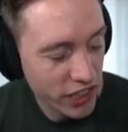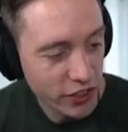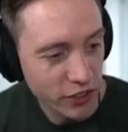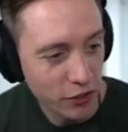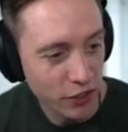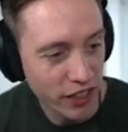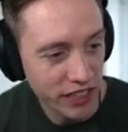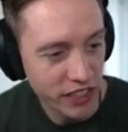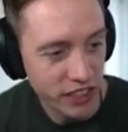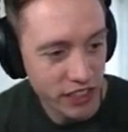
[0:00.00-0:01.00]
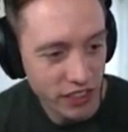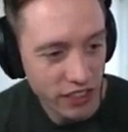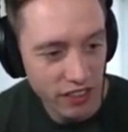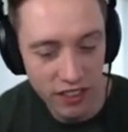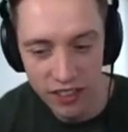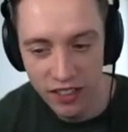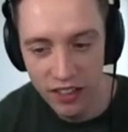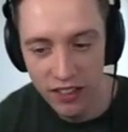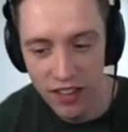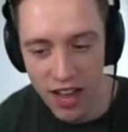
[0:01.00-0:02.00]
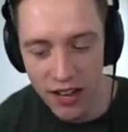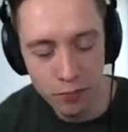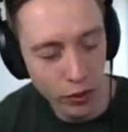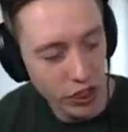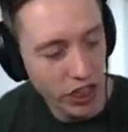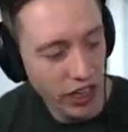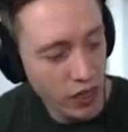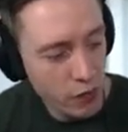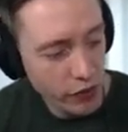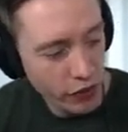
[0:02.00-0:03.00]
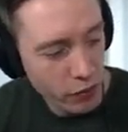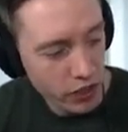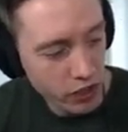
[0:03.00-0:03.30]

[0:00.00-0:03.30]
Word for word: euro donation. I appreciate that very much.